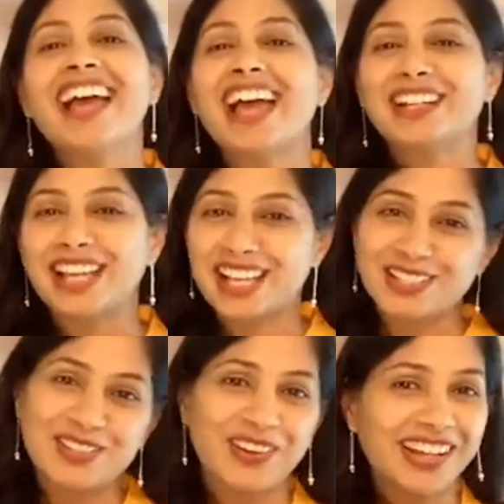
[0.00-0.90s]
and
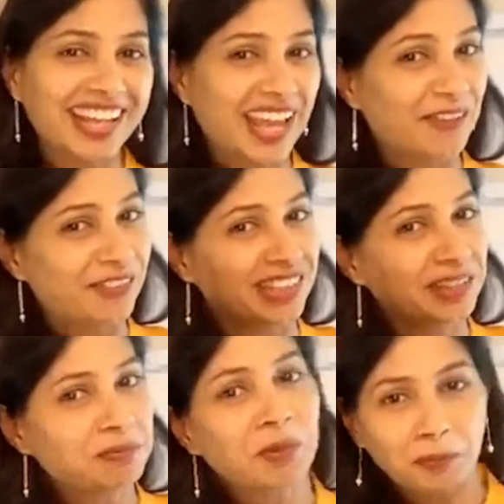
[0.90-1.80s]
enjoy
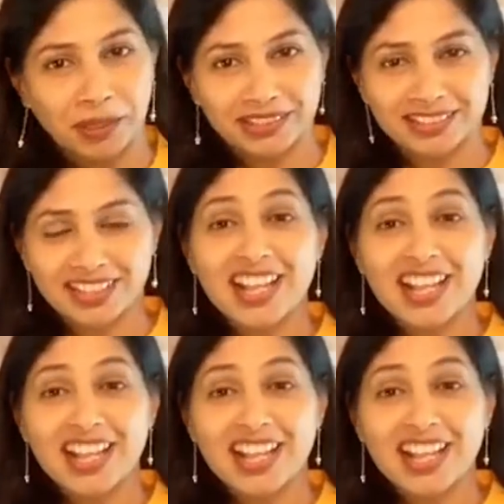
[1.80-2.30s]
every moment.